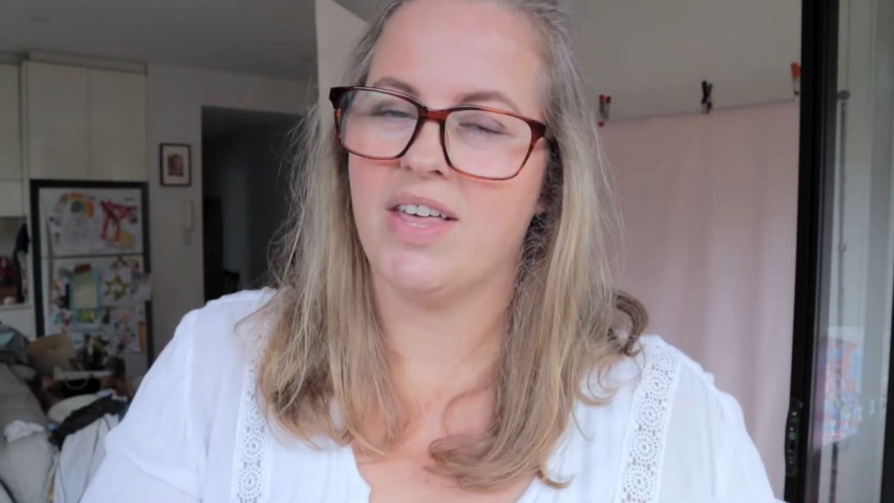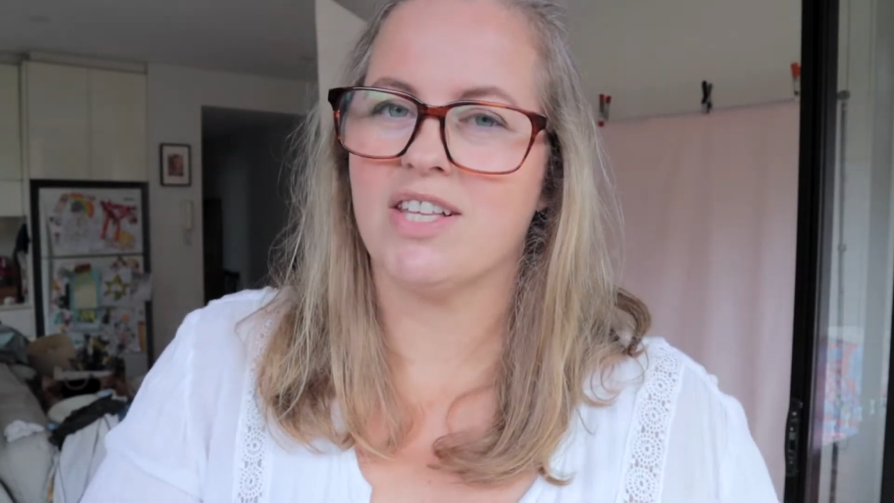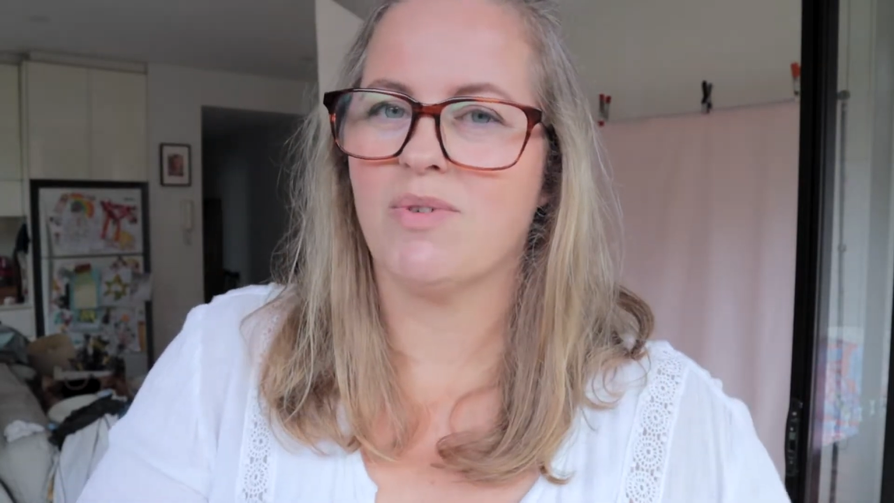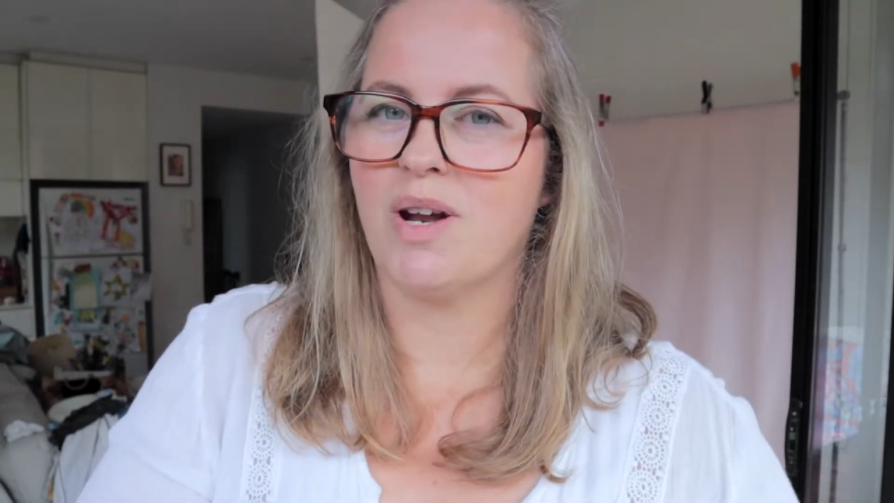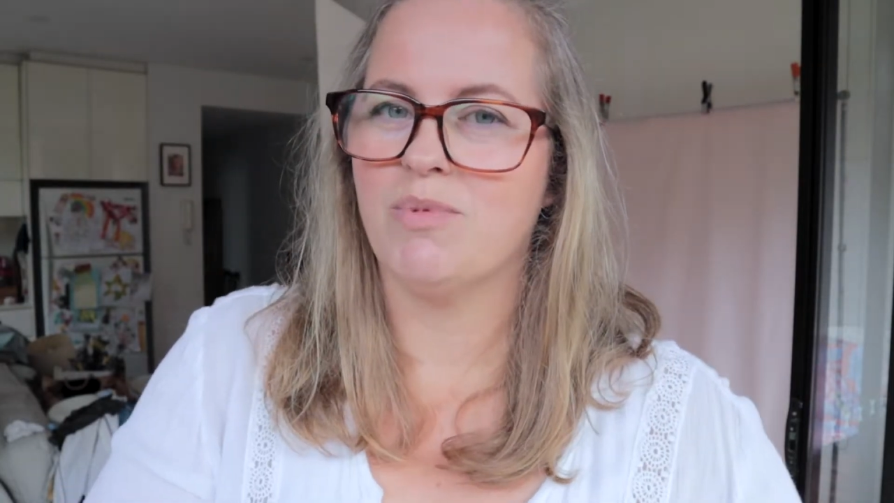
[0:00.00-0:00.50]

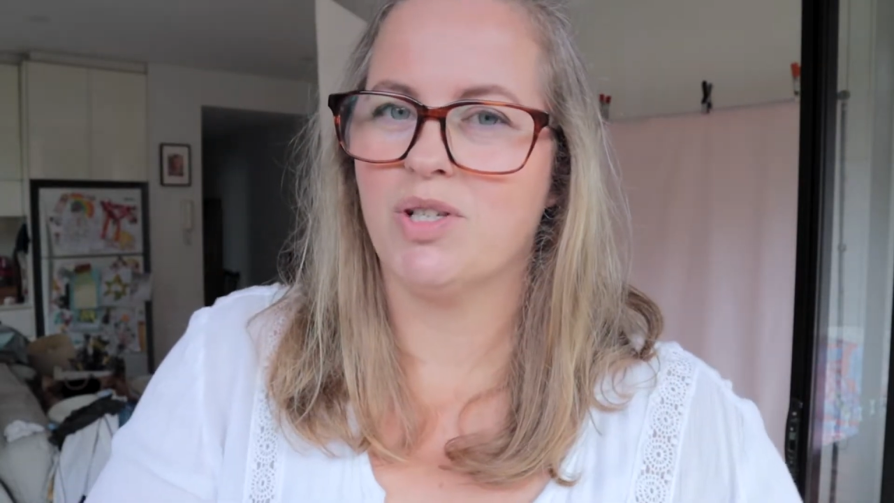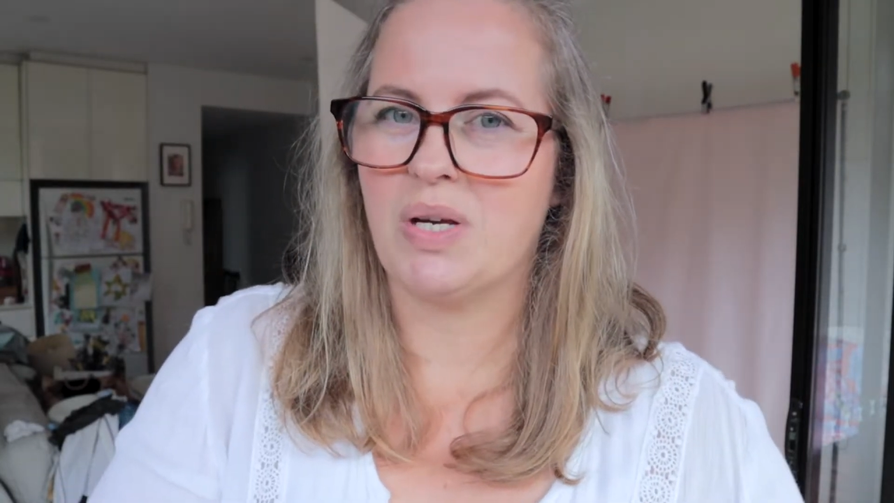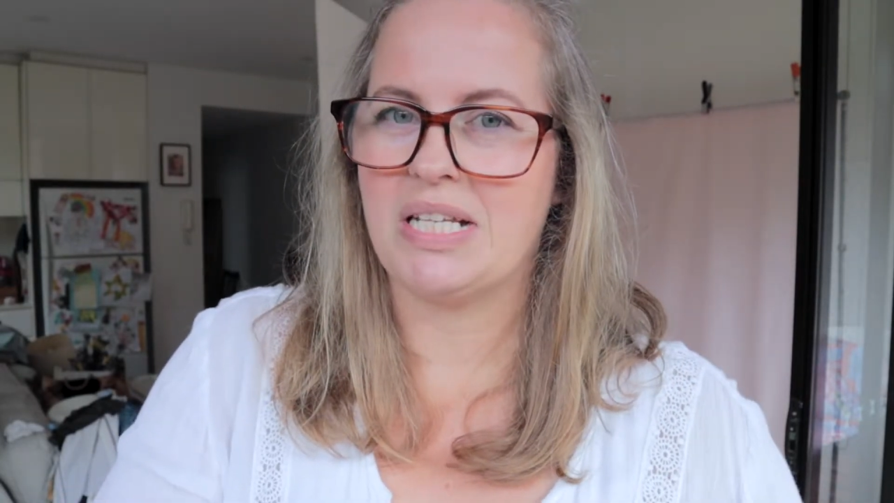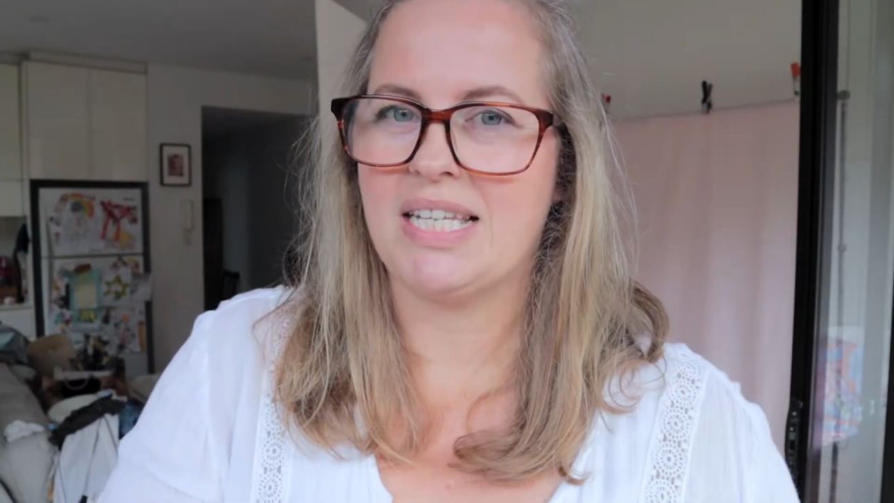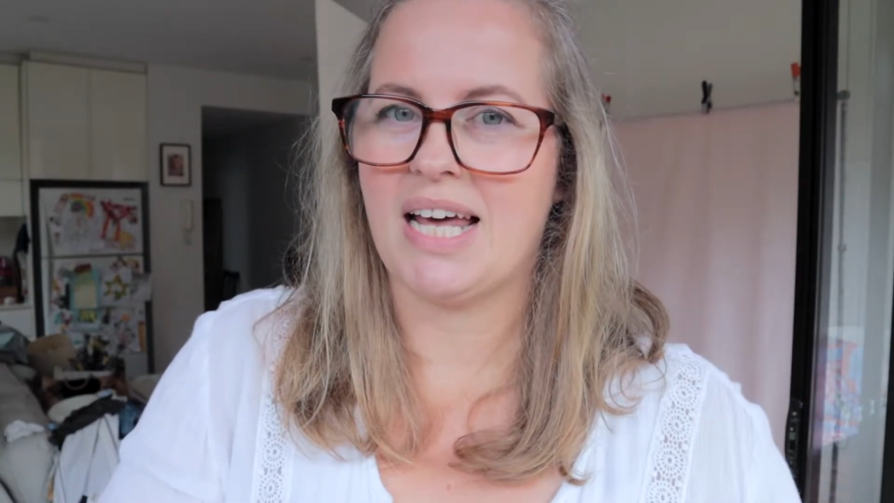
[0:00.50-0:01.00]
That's what I'm
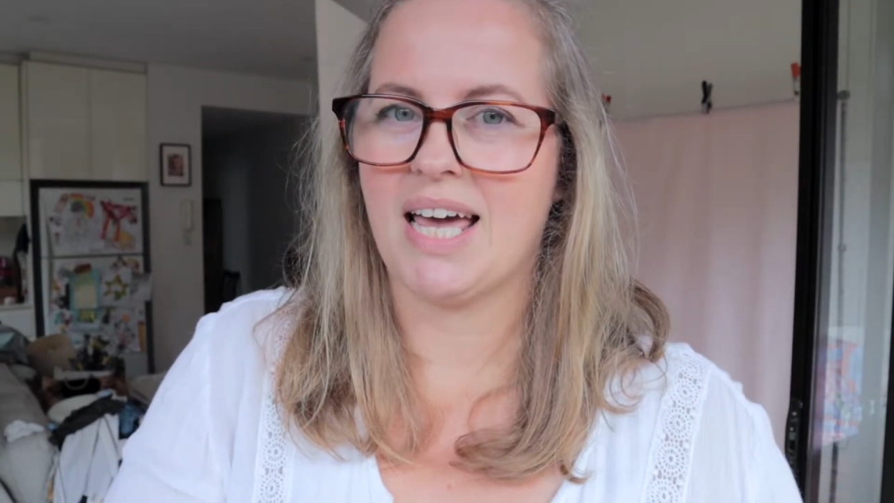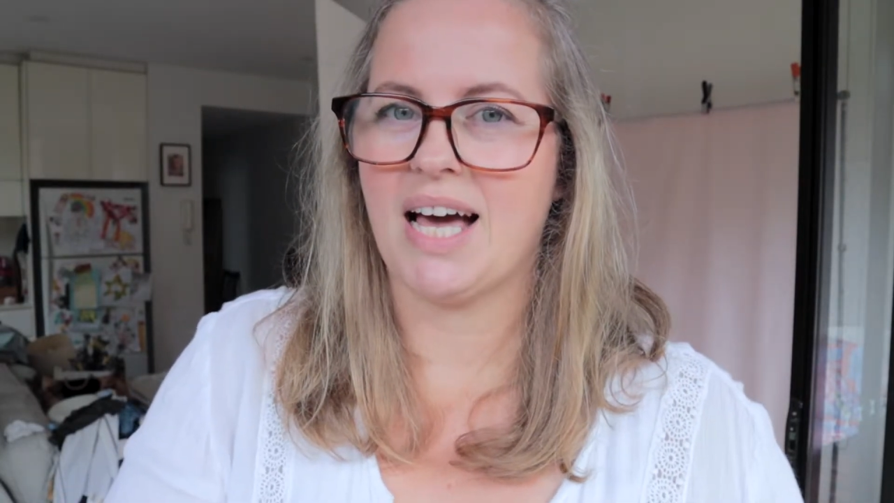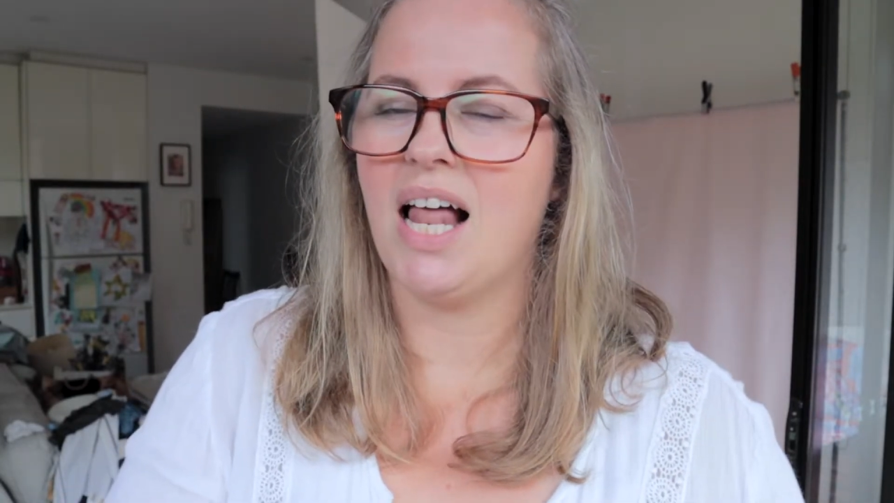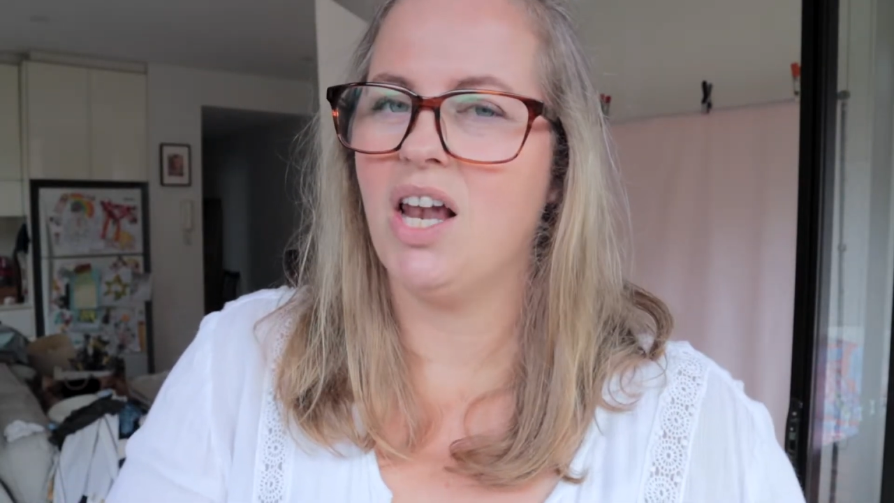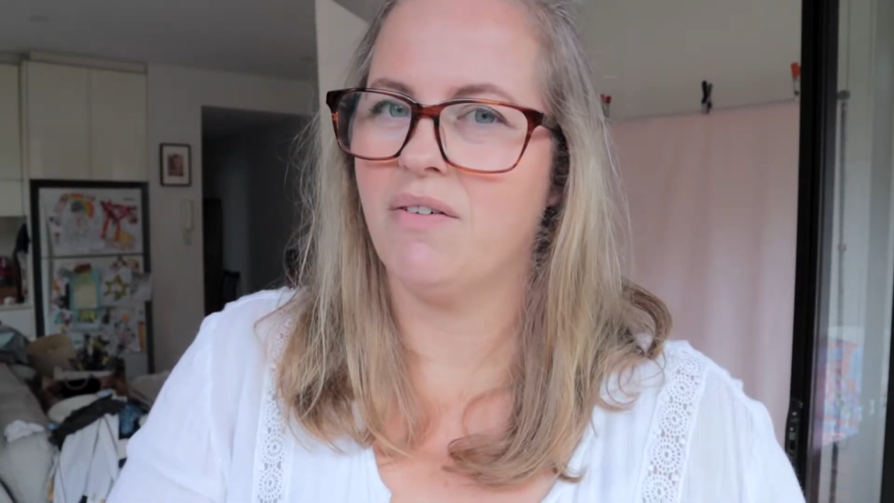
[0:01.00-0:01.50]
doing today.
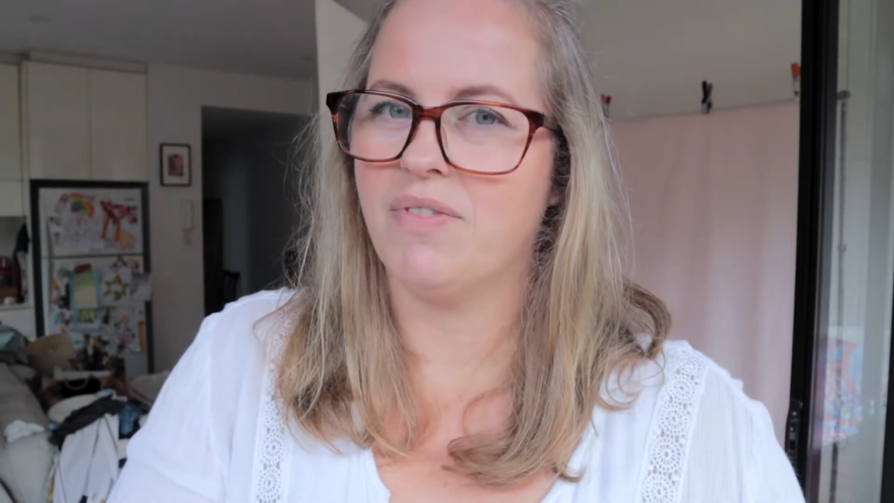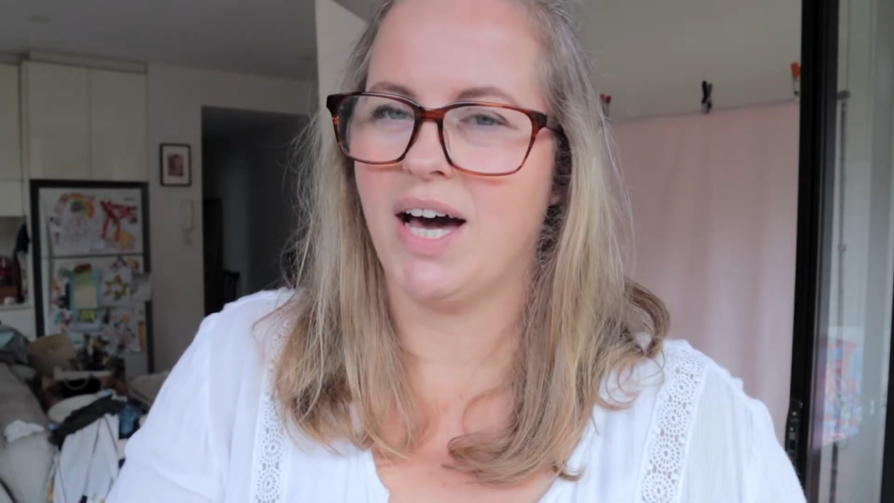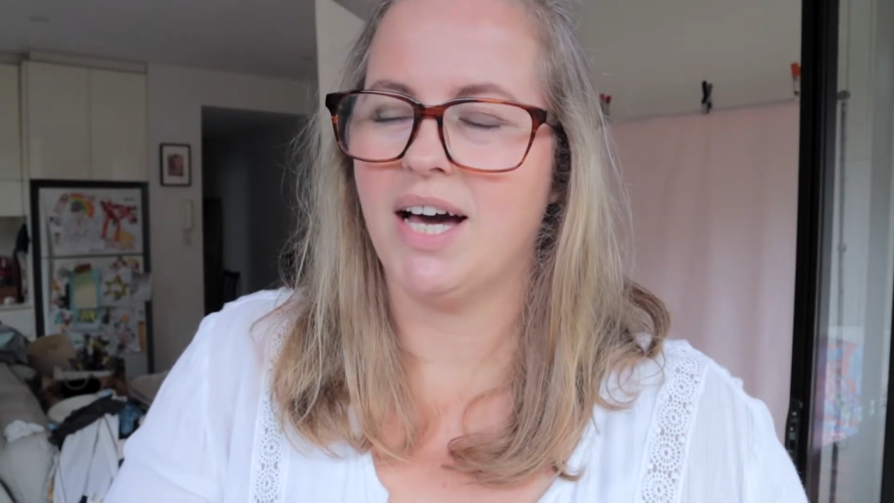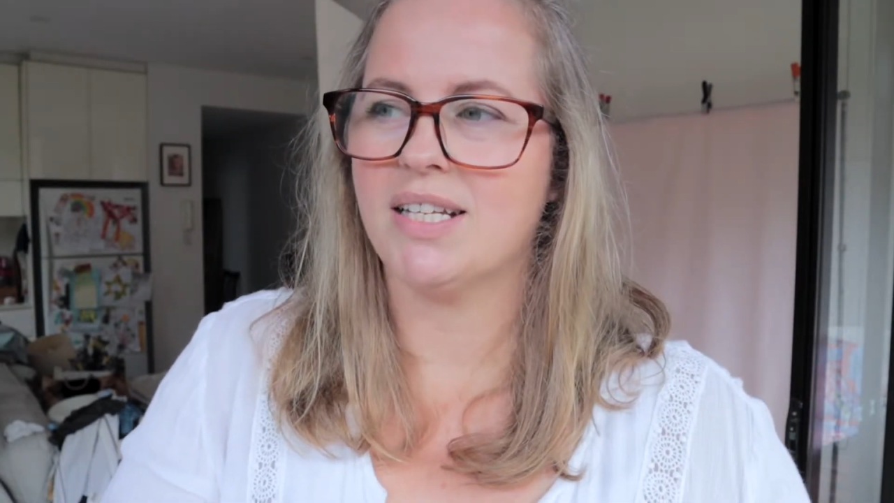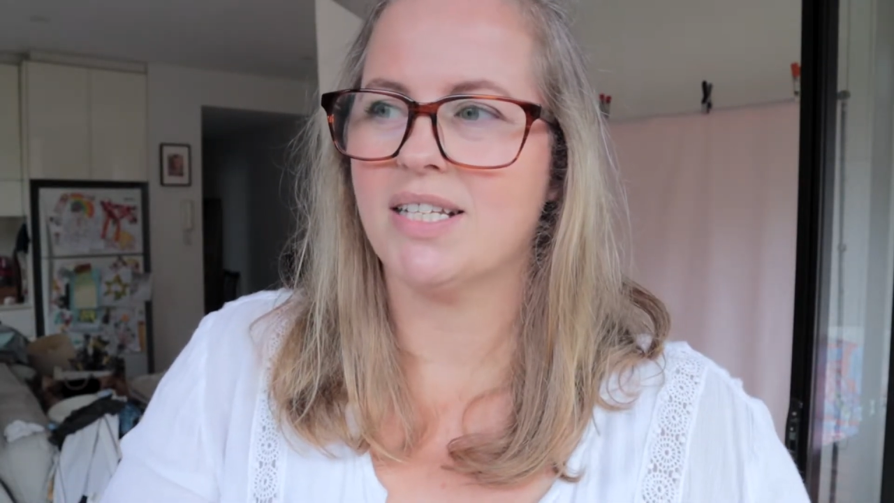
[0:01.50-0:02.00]
I love
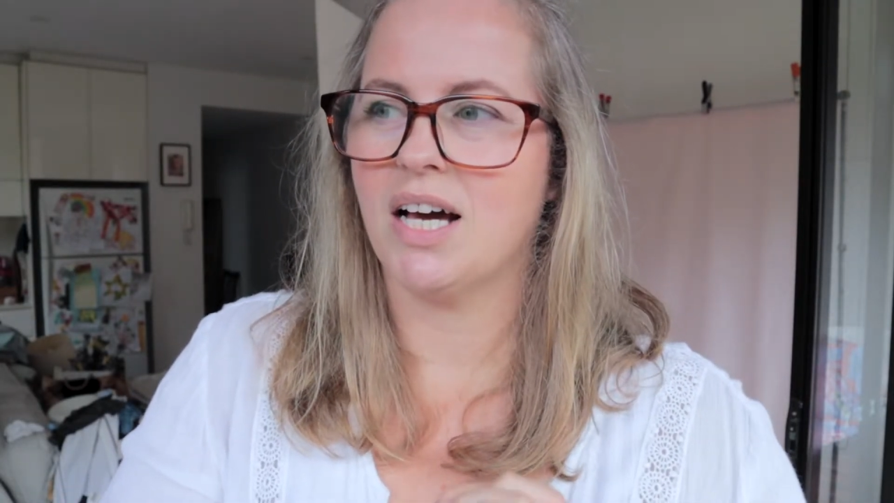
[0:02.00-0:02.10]
that.